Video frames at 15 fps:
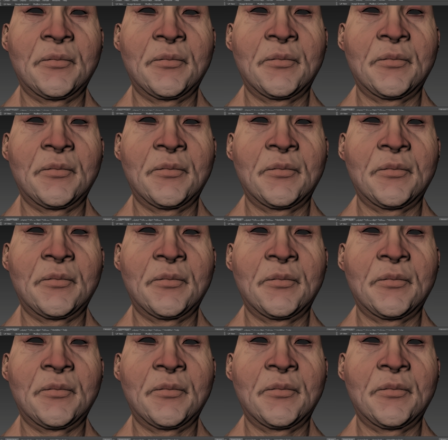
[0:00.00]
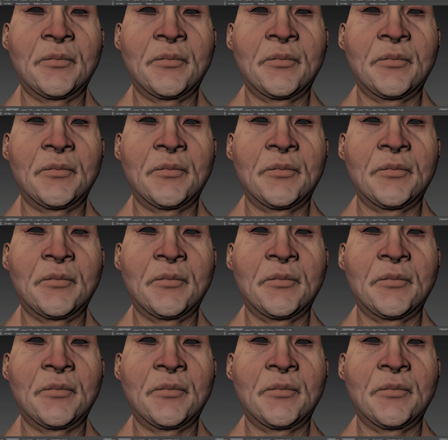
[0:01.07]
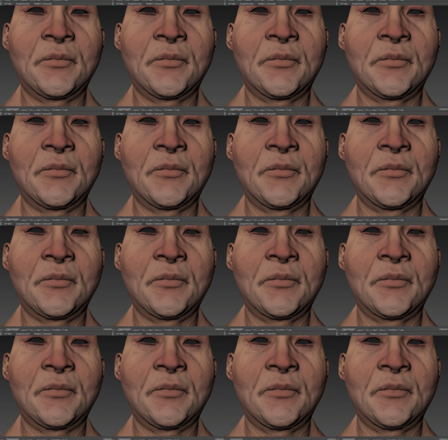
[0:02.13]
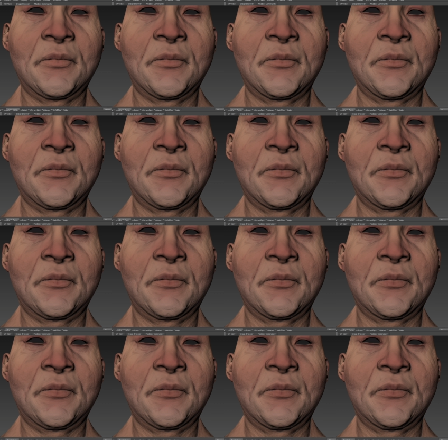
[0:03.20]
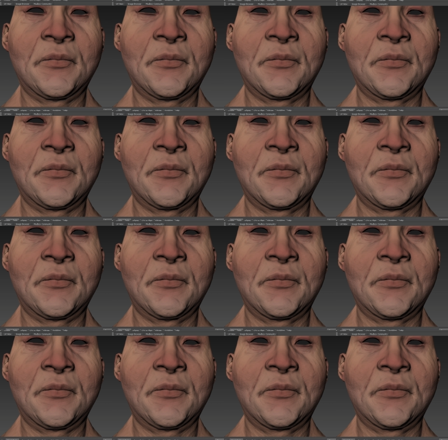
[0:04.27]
[no speech]